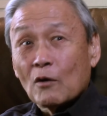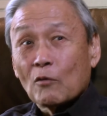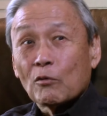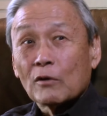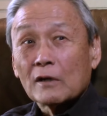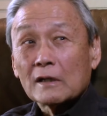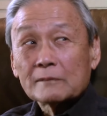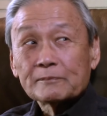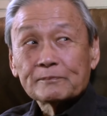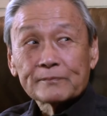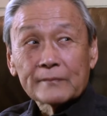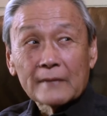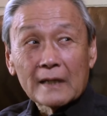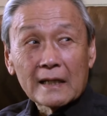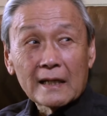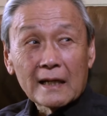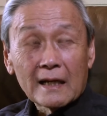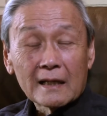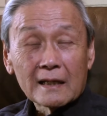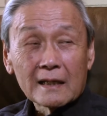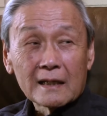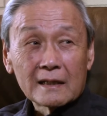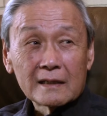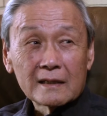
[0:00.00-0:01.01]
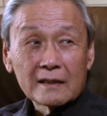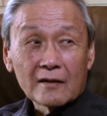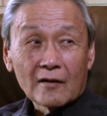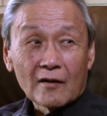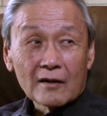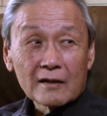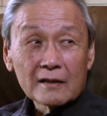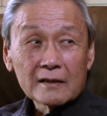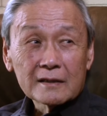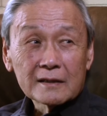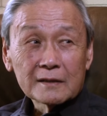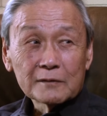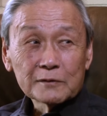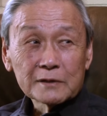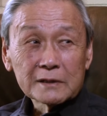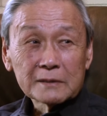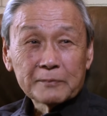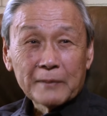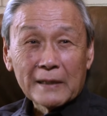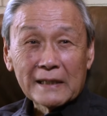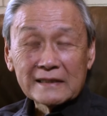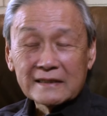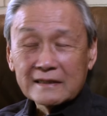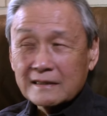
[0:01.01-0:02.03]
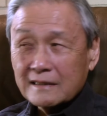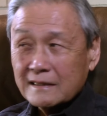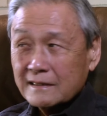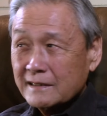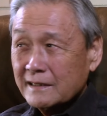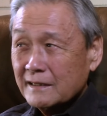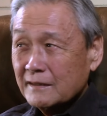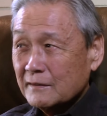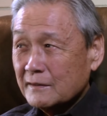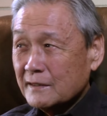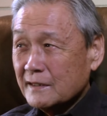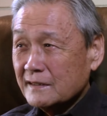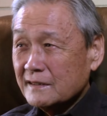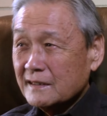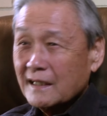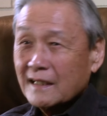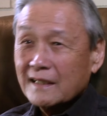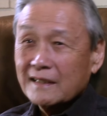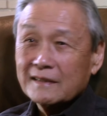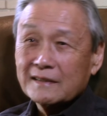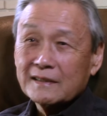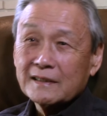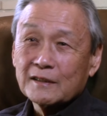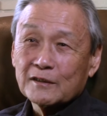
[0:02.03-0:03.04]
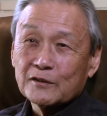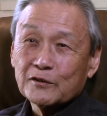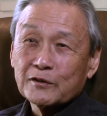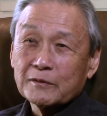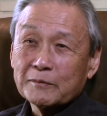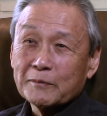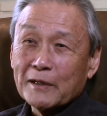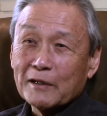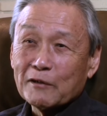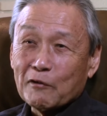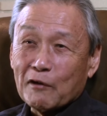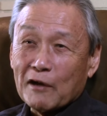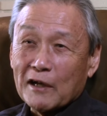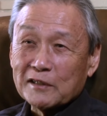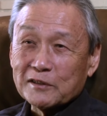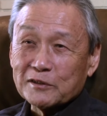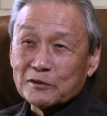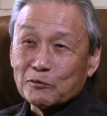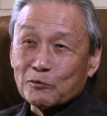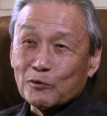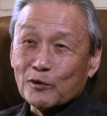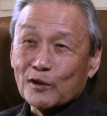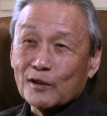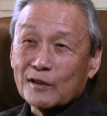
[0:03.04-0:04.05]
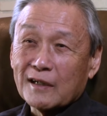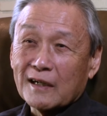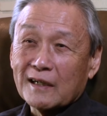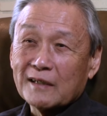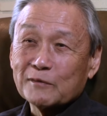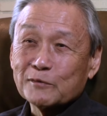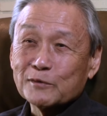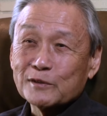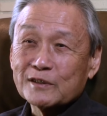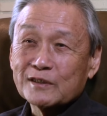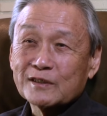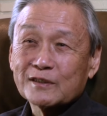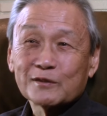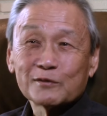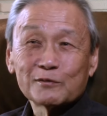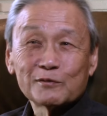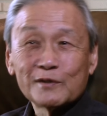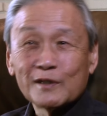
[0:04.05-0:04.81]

Well, yeah, the article was basically, because during my graduate work, I was,